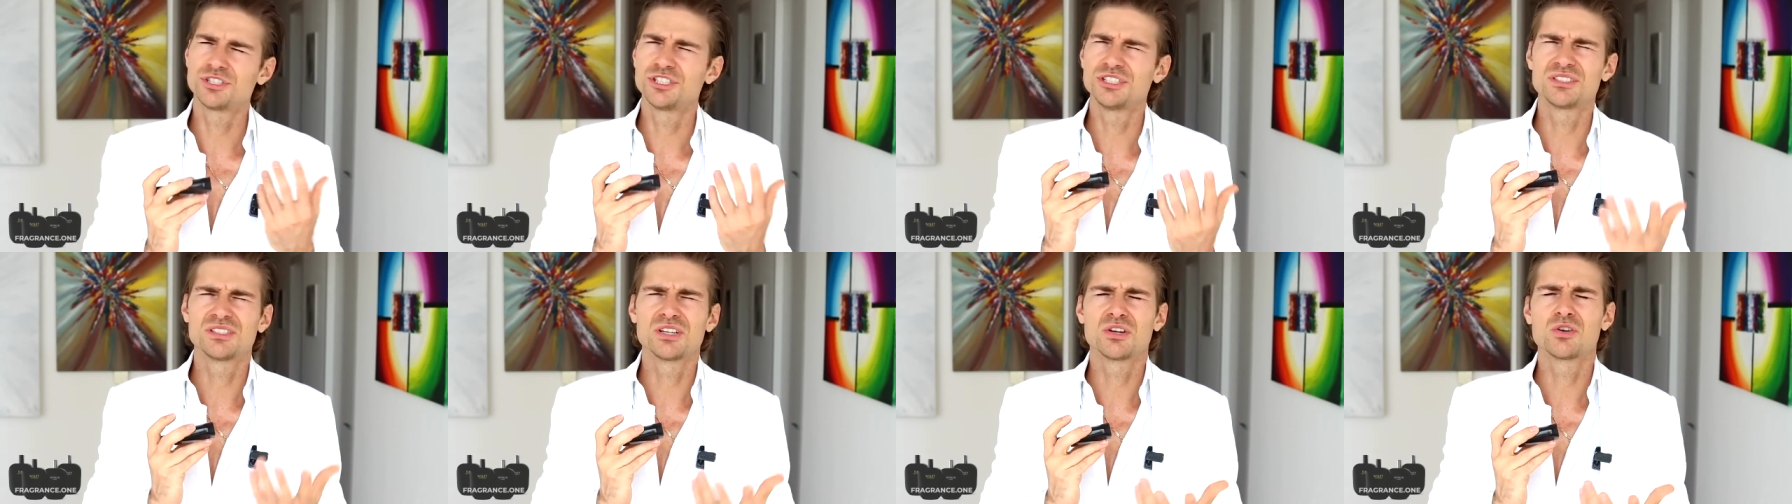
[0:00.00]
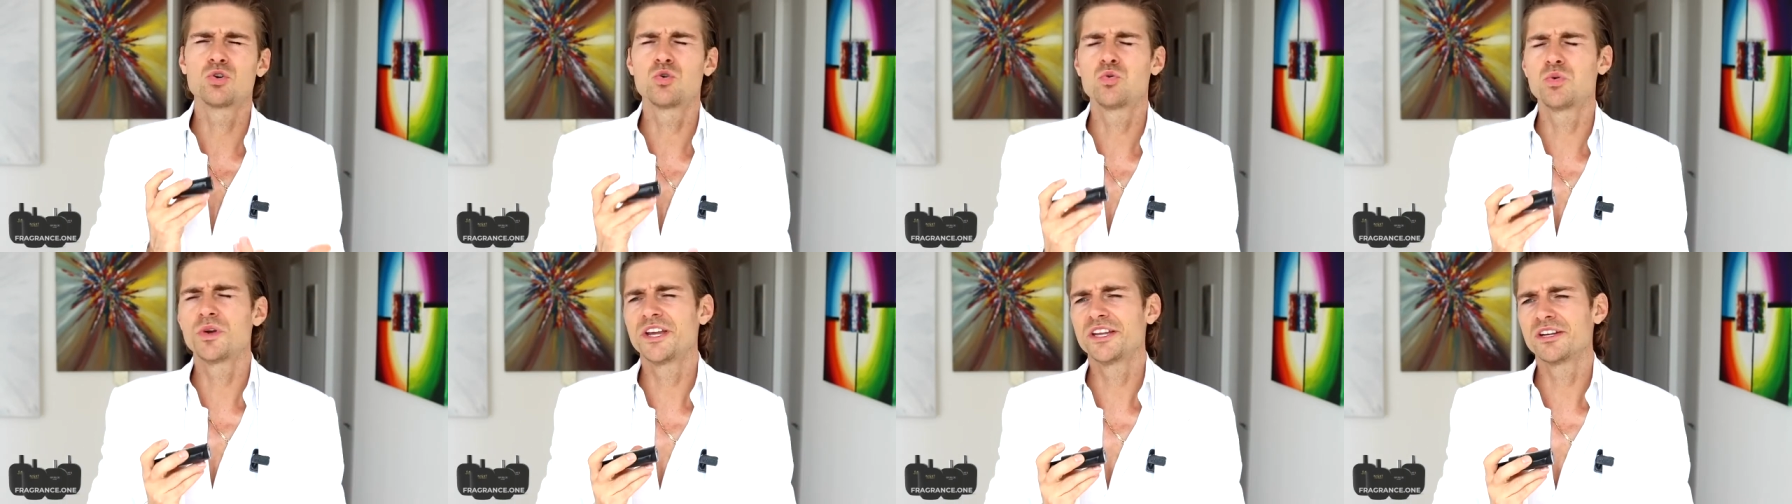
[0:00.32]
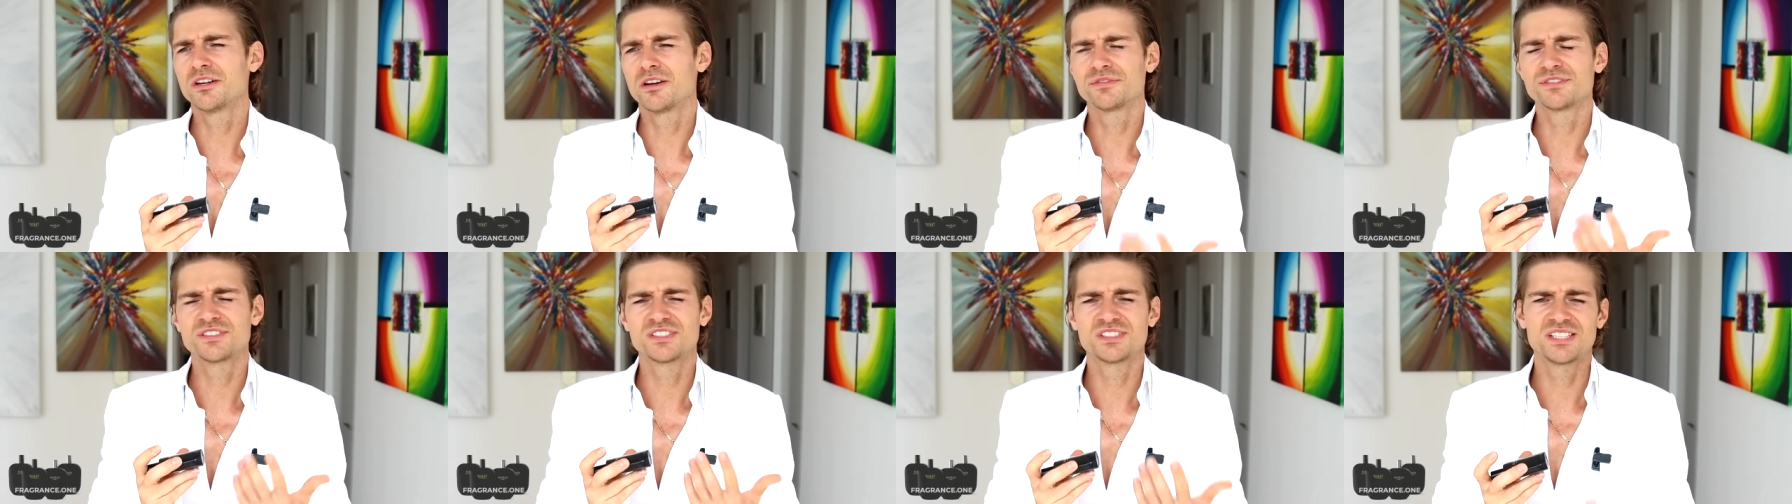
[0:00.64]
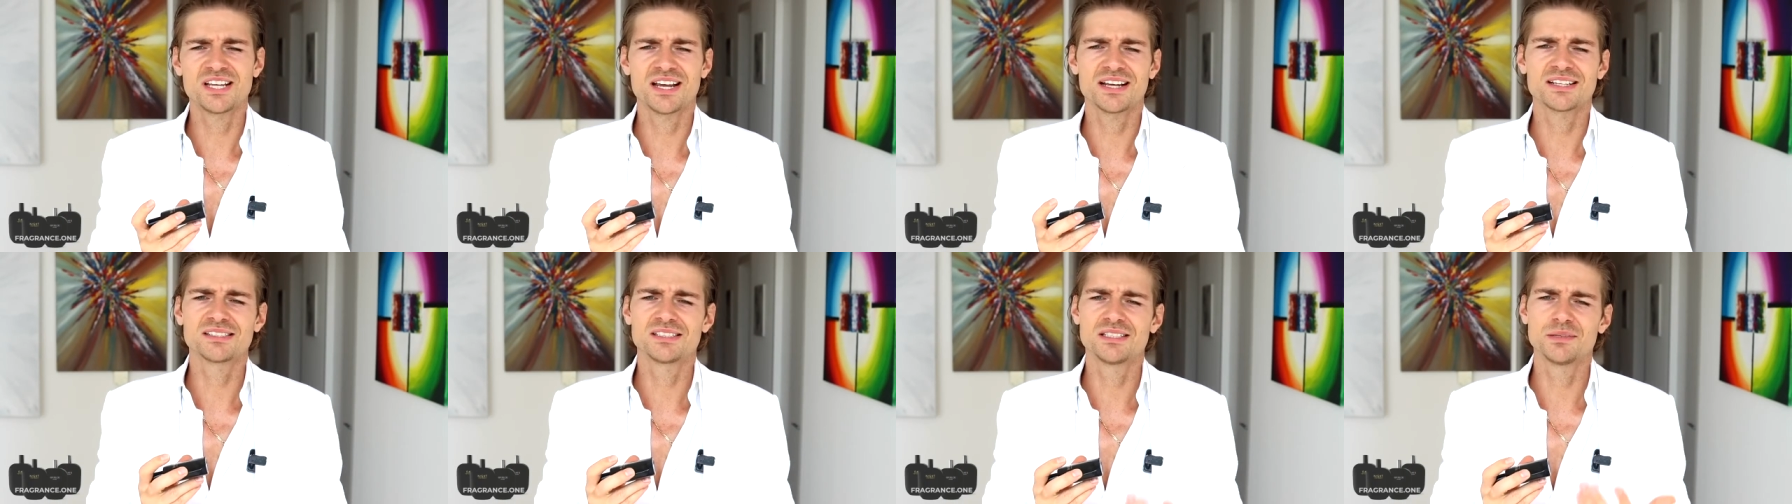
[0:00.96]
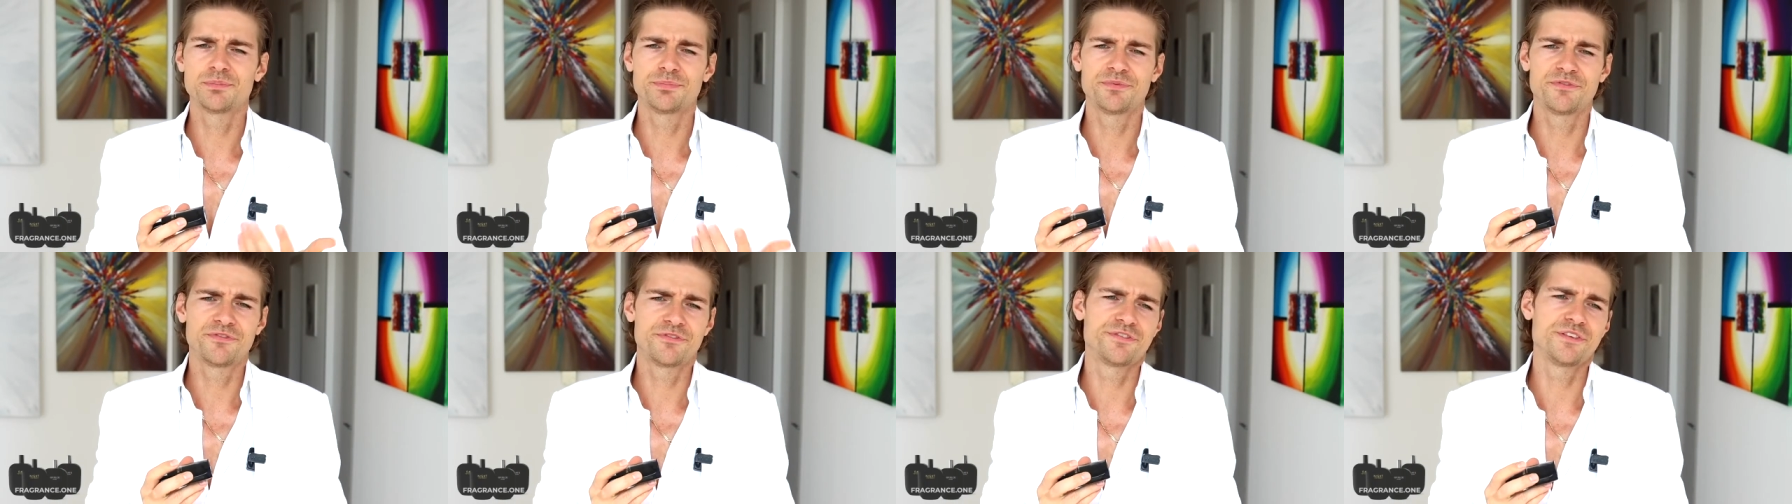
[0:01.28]
she's the queen of
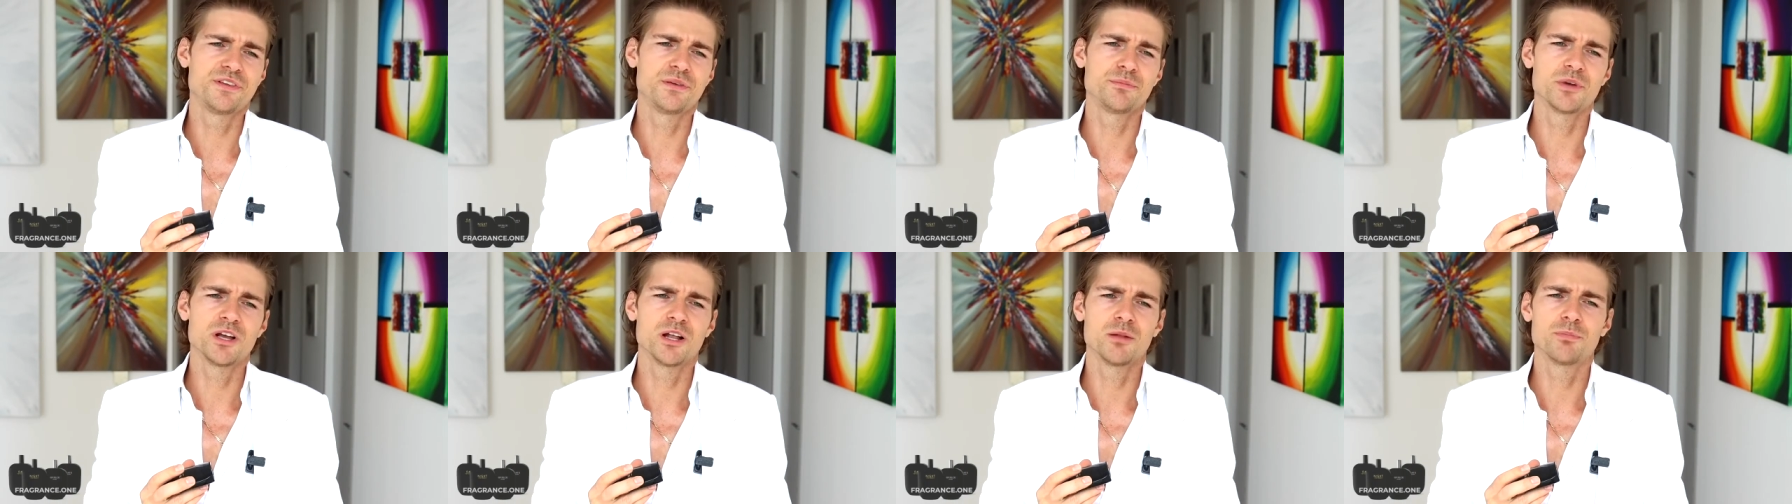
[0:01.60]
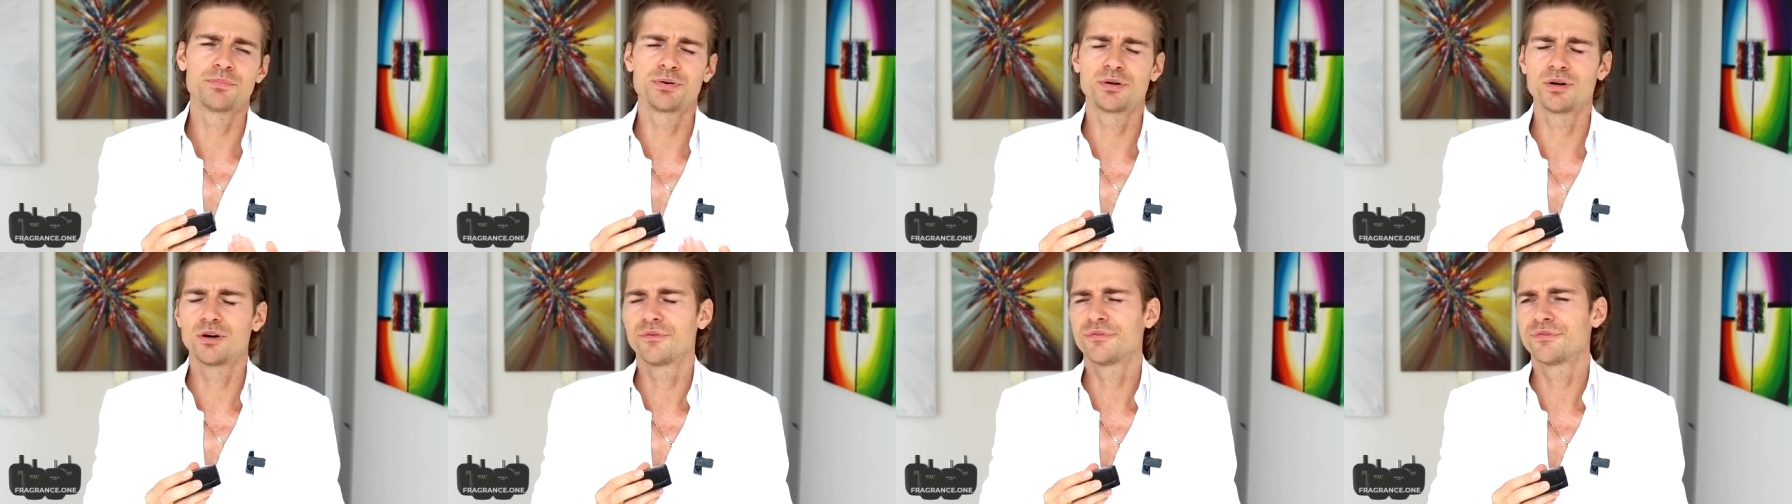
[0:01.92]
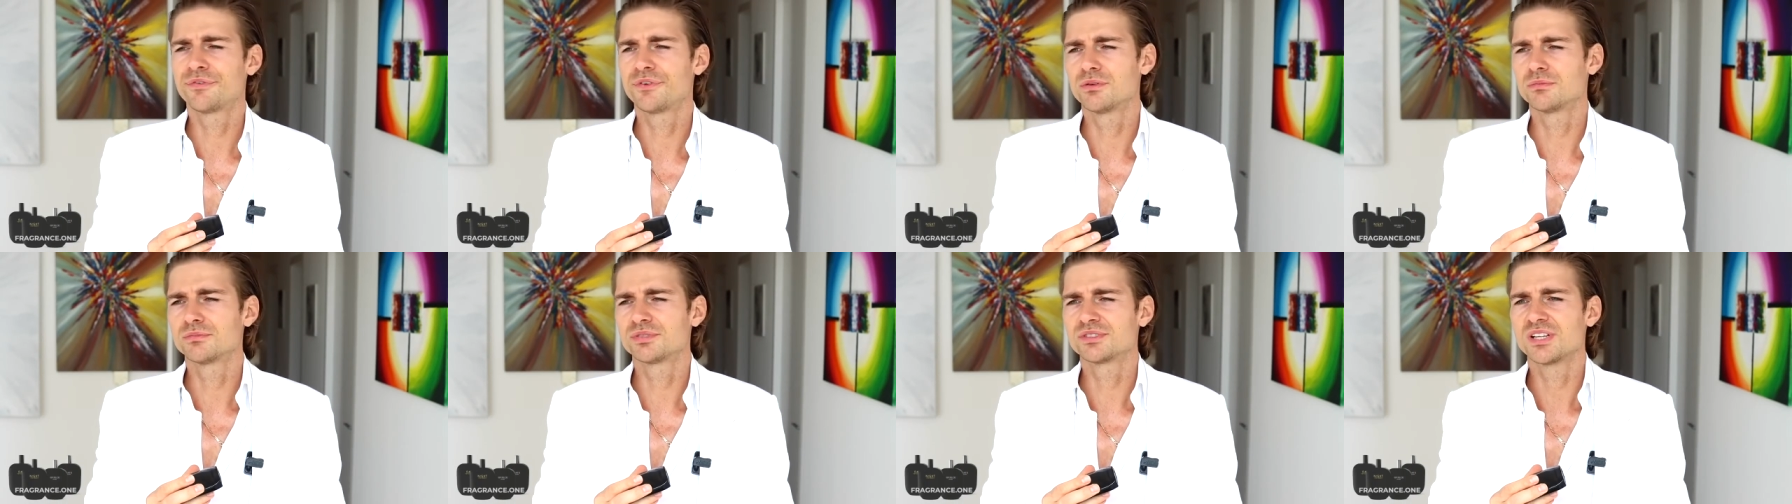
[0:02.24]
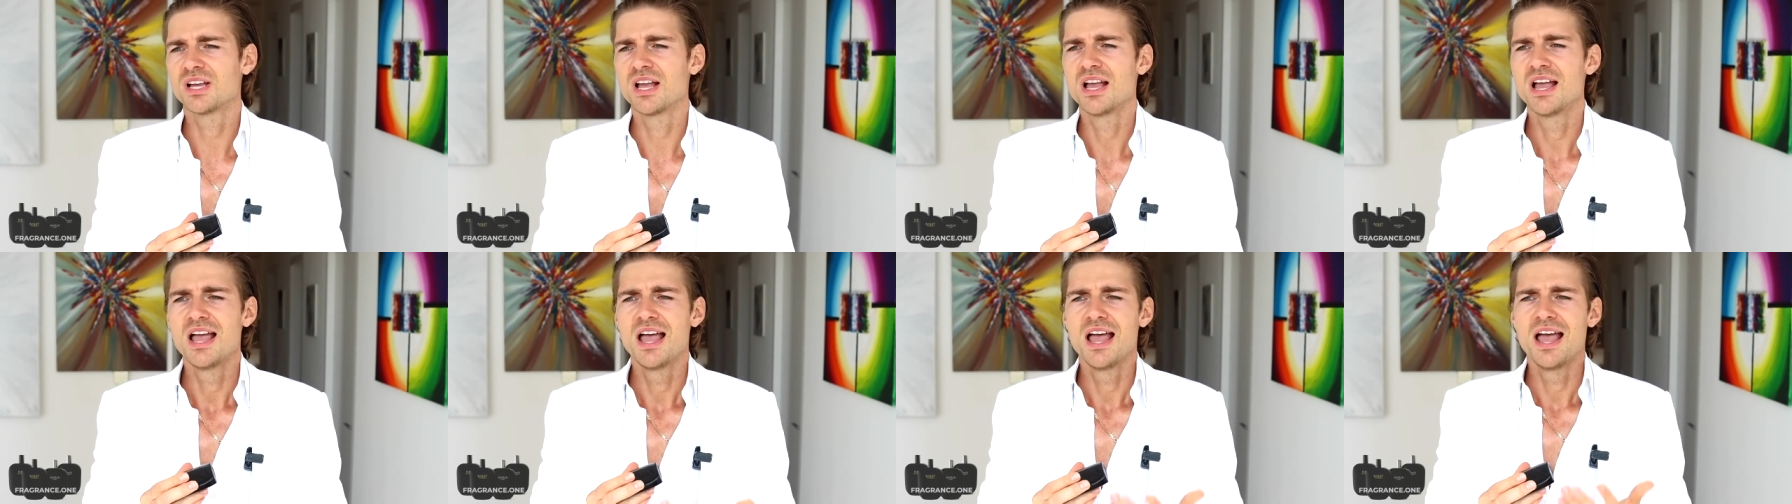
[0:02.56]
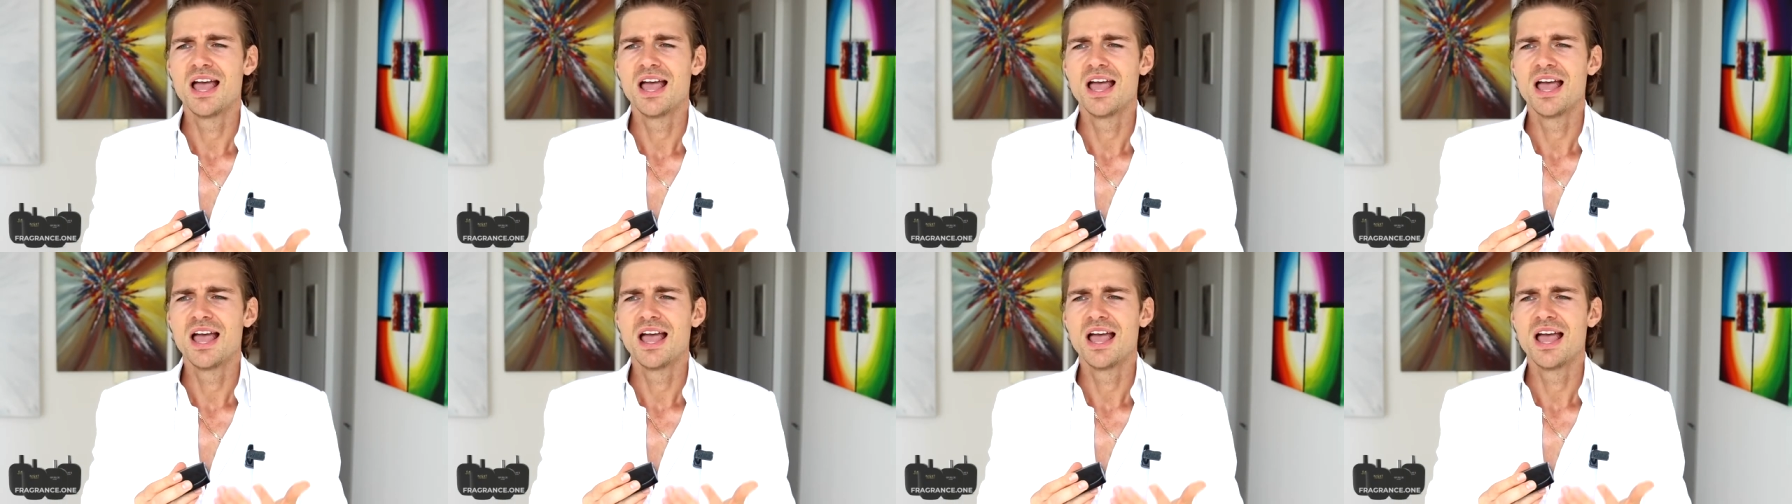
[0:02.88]
sexy female perfumes